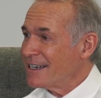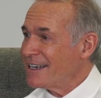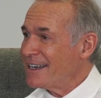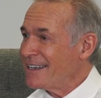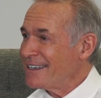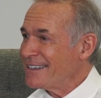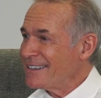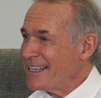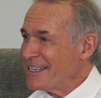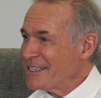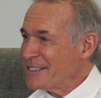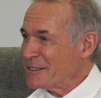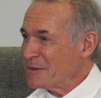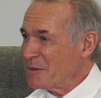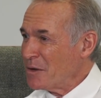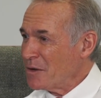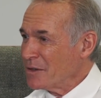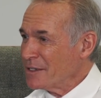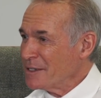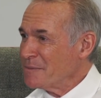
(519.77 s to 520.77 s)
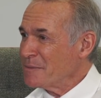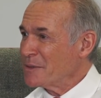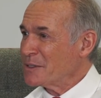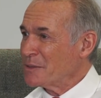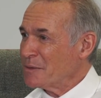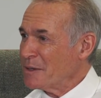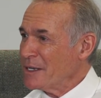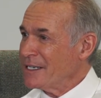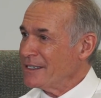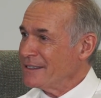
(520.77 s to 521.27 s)
uh, later on in
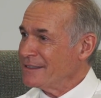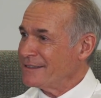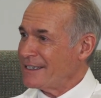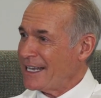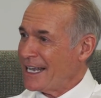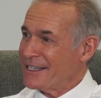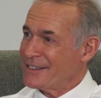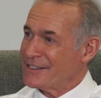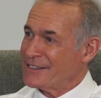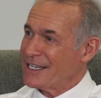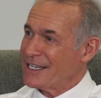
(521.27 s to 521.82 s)
between hand